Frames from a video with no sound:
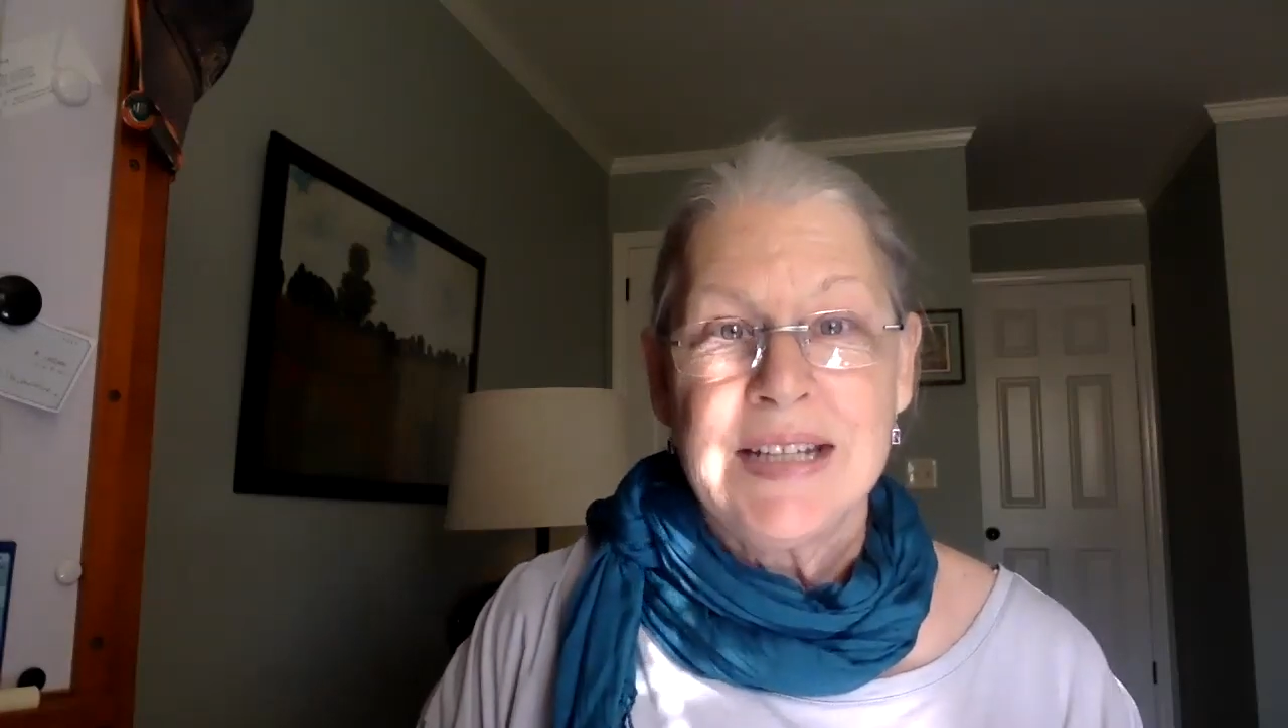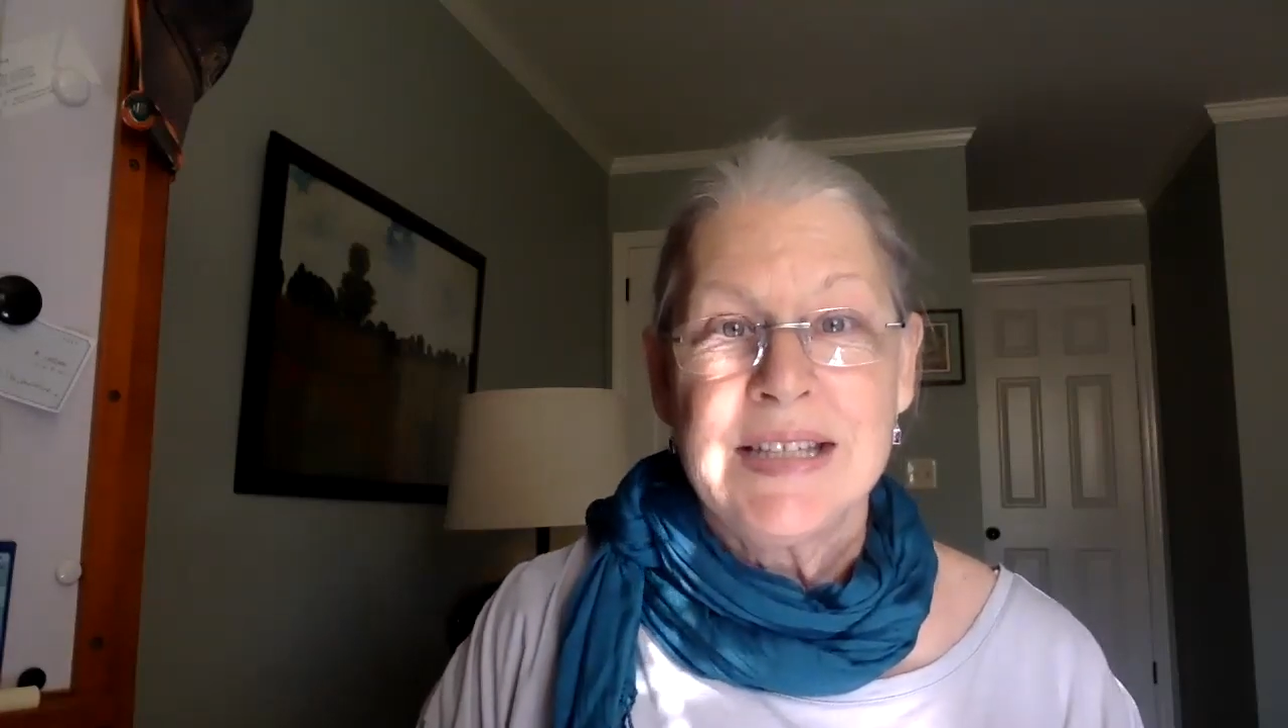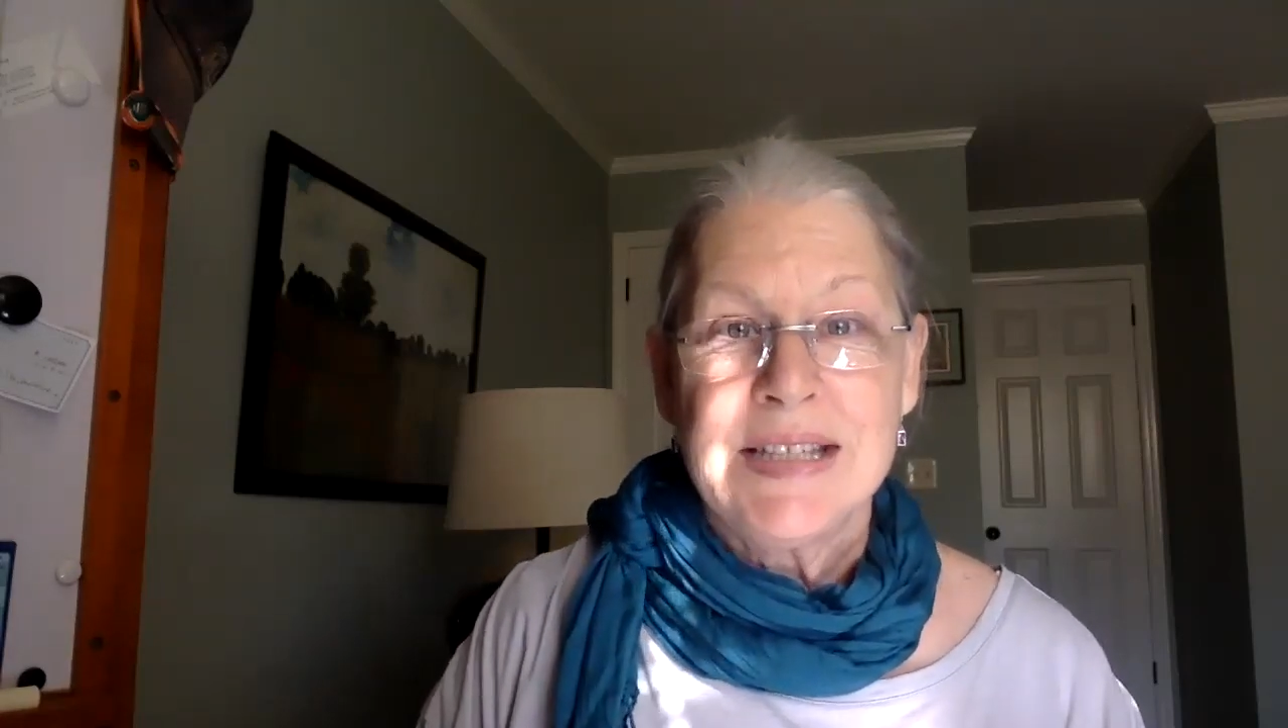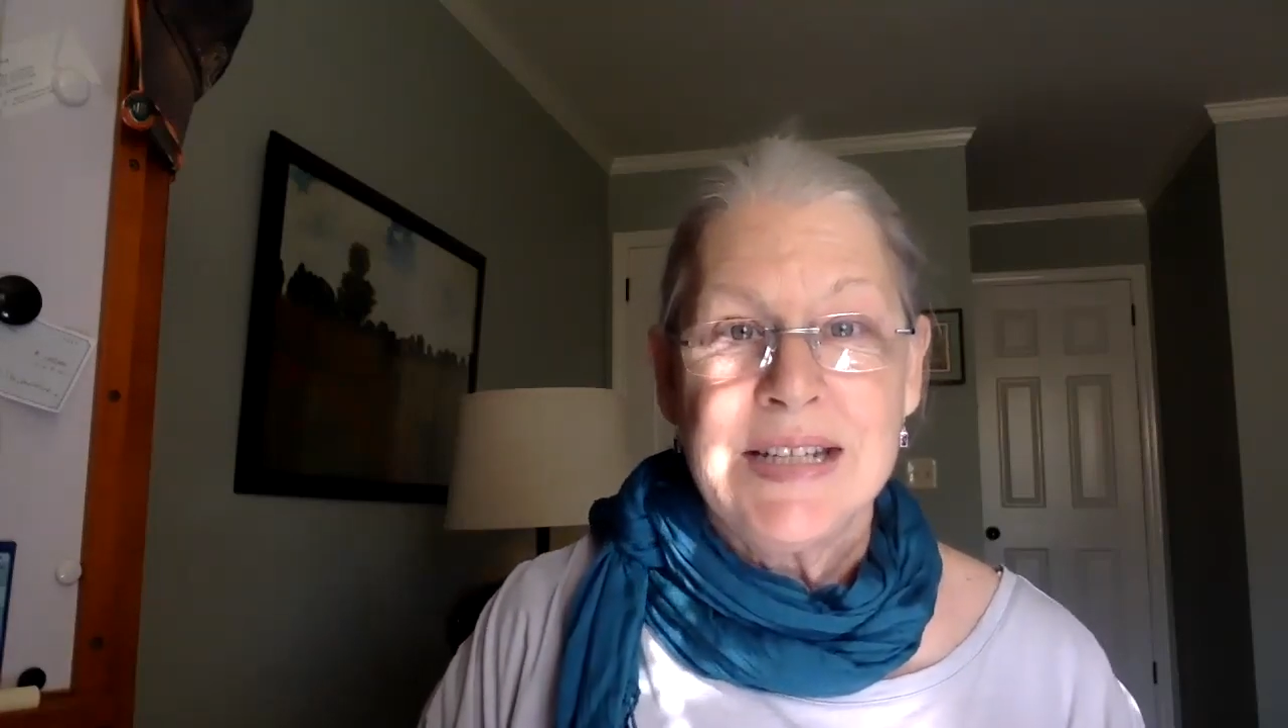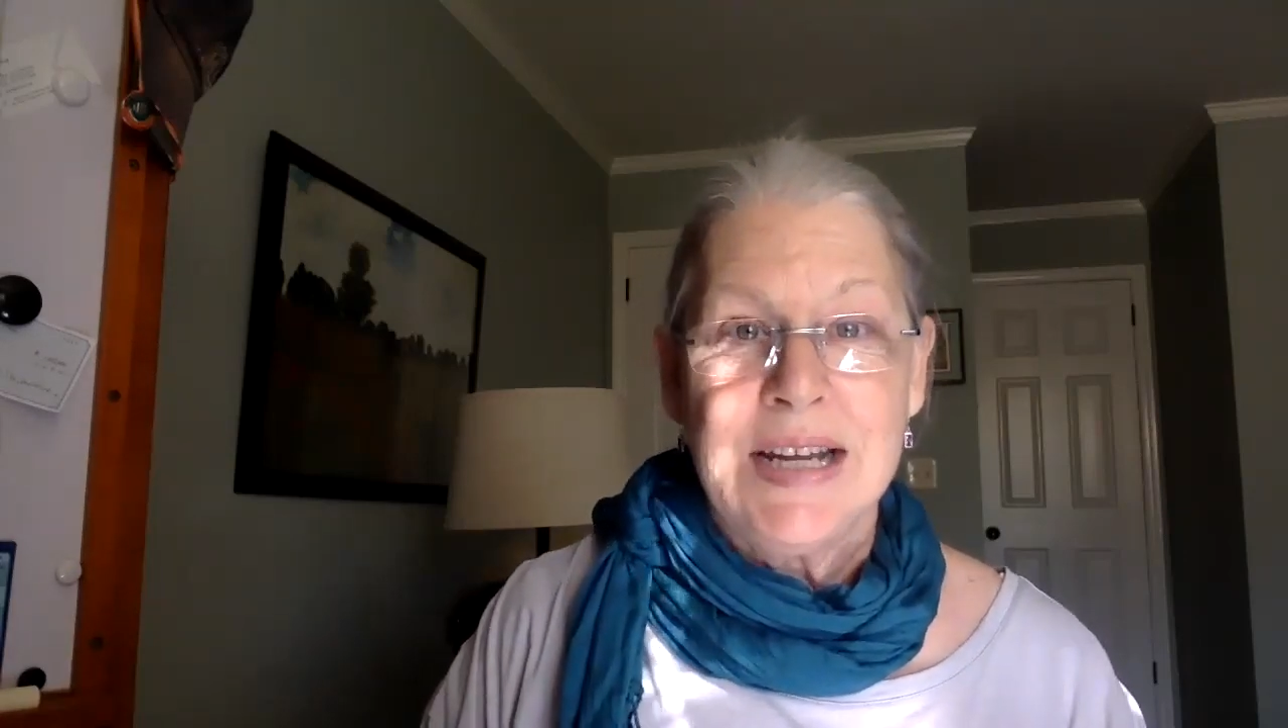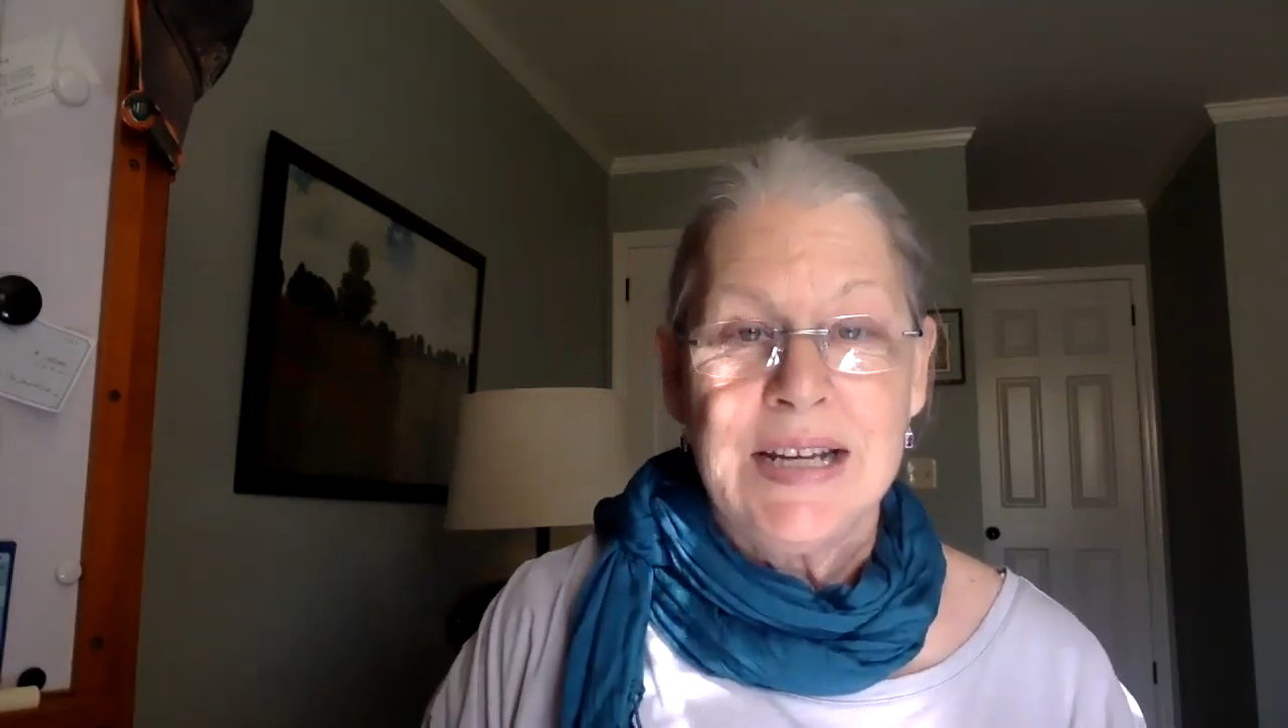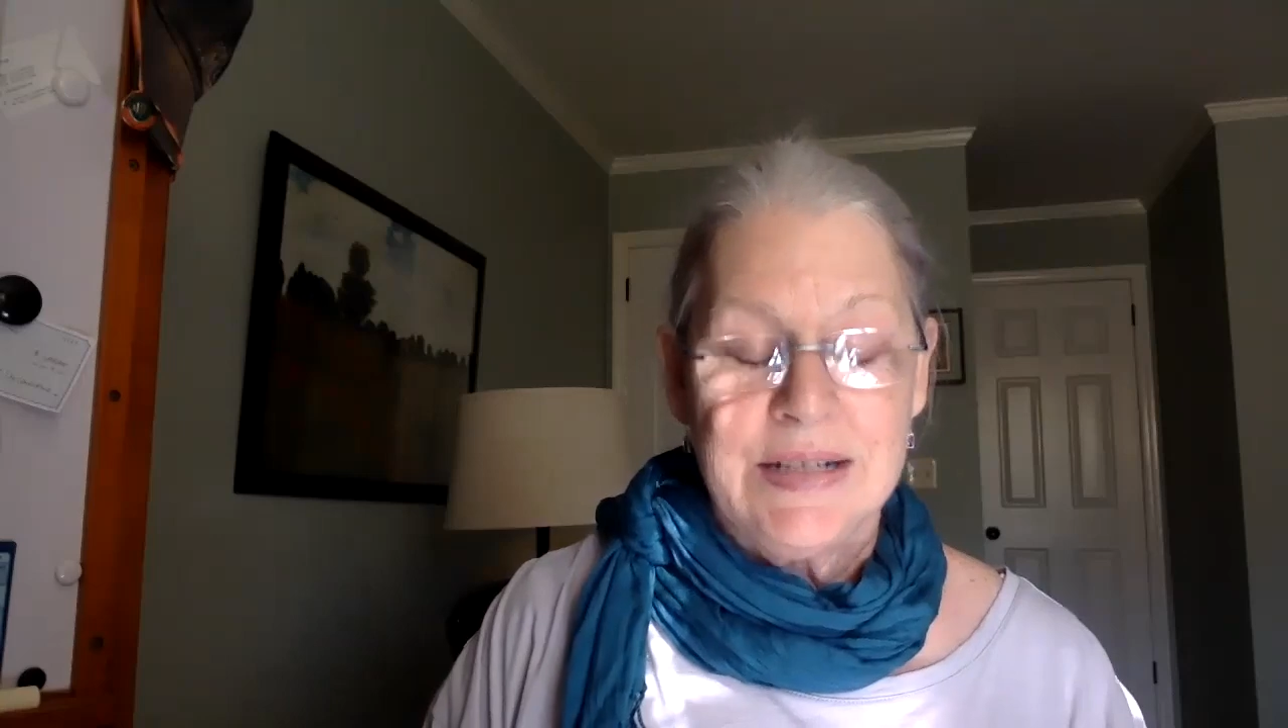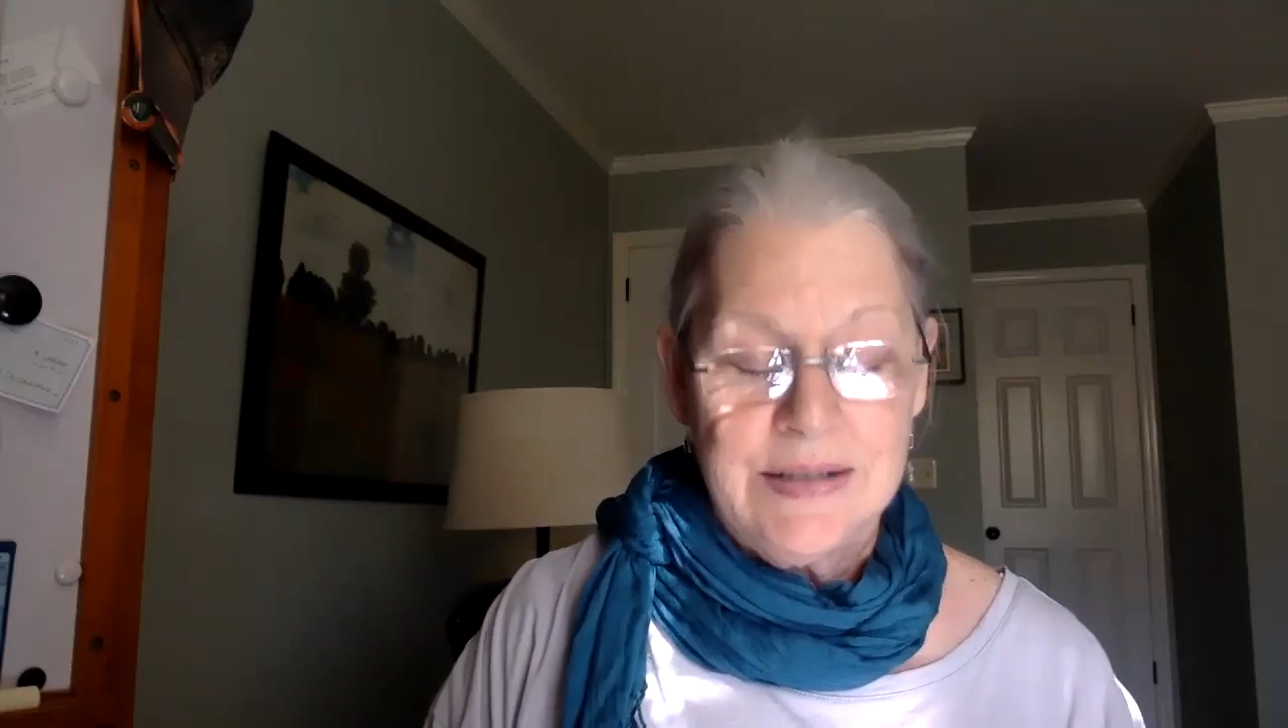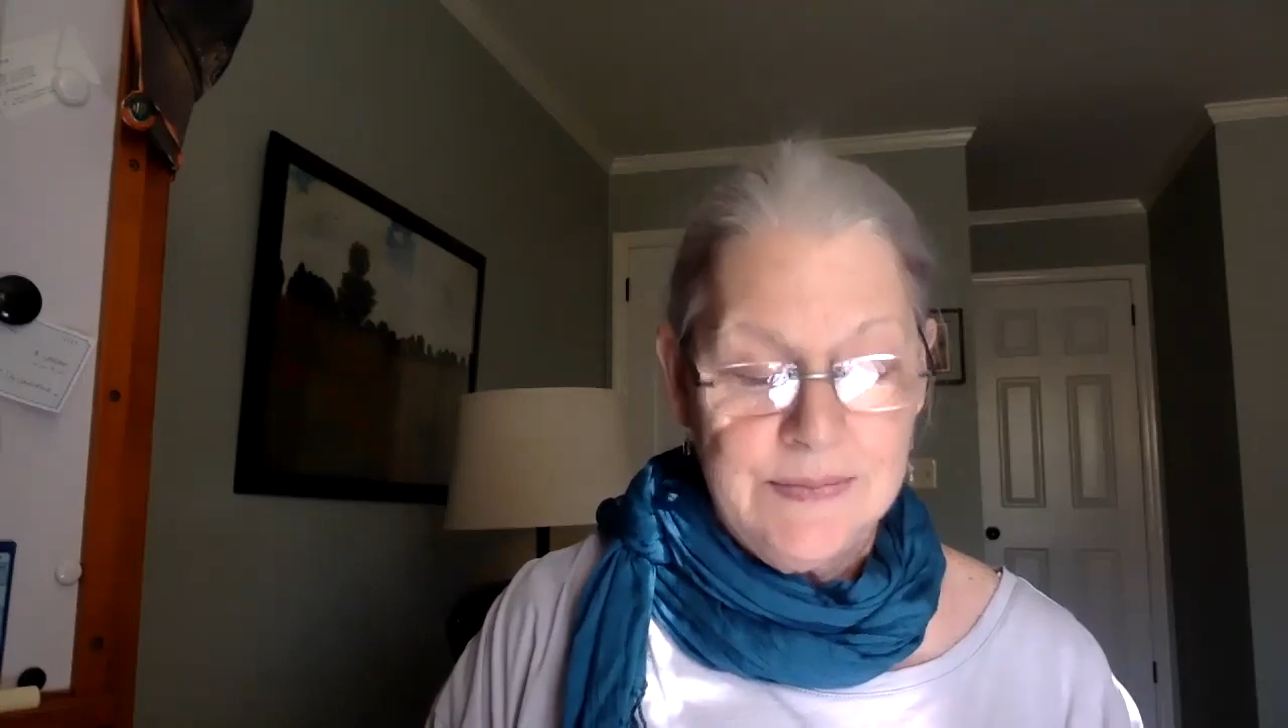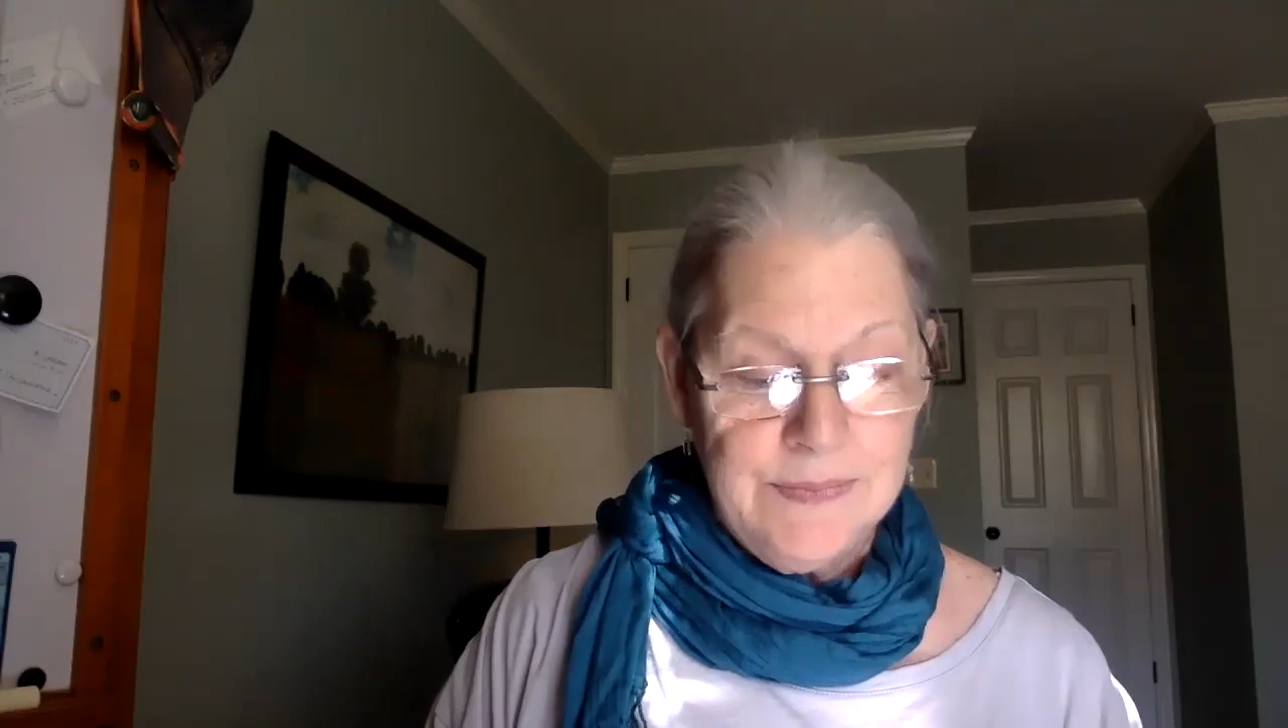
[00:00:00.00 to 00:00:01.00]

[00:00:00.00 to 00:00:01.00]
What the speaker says: state.